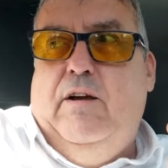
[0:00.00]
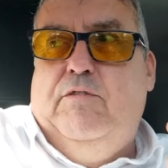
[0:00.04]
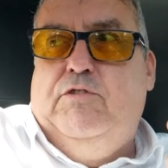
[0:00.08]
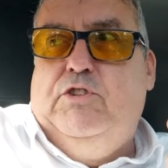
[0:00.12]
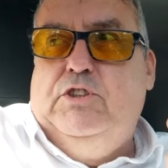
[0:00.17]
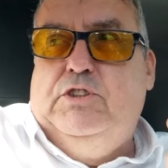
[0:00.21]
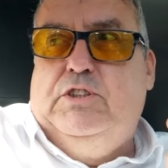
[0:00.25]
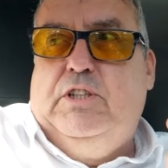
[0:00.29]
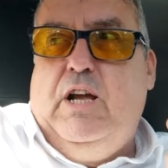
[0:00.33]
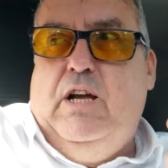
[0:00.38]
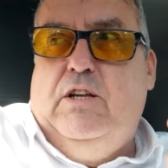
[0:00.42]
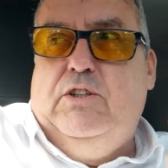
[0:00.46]
I've
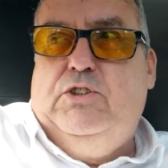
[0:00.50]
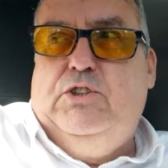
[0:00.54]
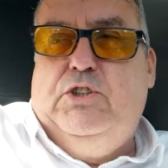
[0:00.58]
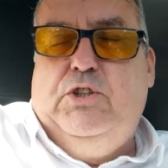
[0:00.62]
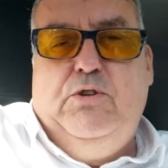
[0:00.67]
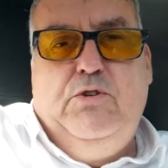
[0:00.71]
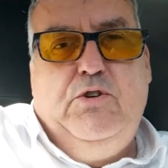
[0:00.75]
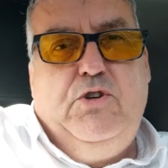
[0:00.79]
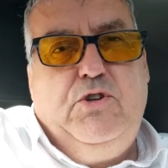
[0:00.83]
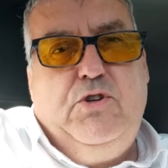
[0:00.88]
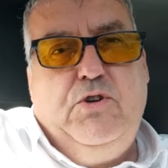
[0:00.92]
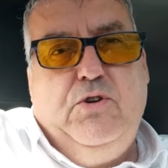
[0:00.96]
just got
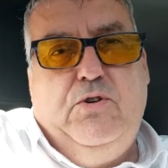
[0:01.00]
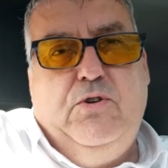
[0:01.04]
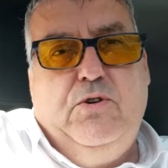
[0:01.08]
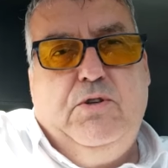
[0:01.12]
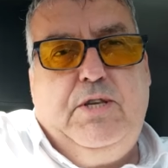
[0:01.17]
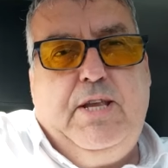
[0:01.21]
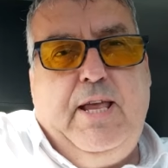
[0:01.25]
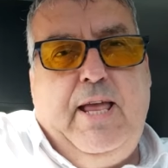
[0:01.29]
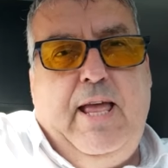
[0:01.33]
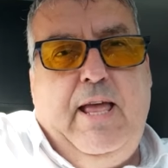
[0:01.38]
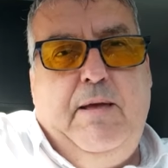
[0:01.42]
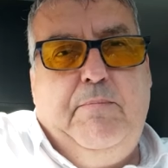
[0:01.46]
2
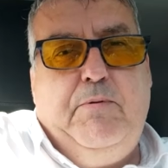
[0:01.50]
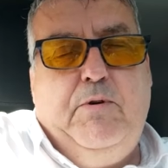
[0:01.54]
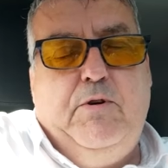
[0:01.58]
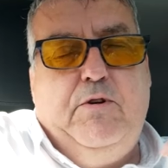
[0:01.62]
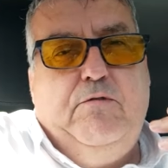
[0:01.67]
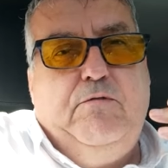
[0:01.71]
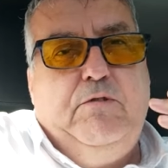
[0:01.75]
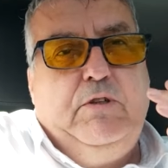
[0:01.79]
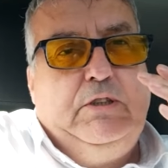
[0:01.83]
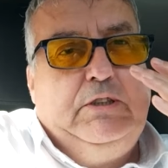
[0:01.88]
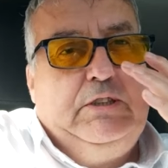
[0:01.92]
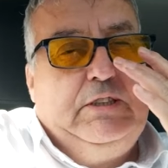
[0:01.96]
short
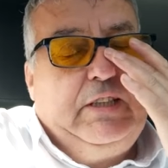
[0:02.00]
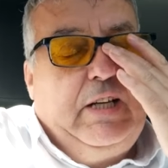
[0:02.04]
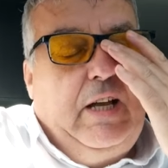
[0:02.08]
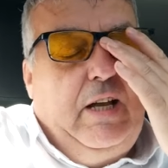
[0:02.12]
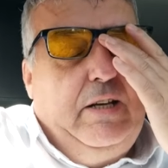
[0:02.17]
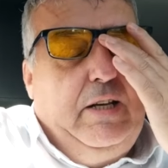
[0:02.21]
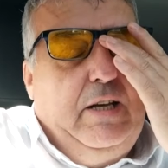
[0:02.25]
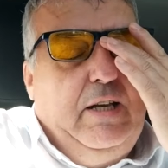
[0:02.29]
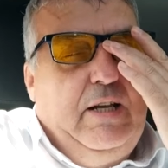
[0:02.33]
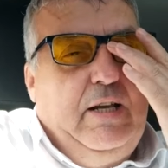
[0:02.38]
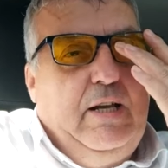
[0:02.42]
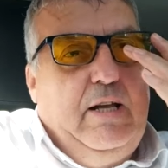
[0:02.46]
airport ones
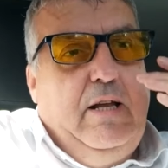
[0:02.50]
on.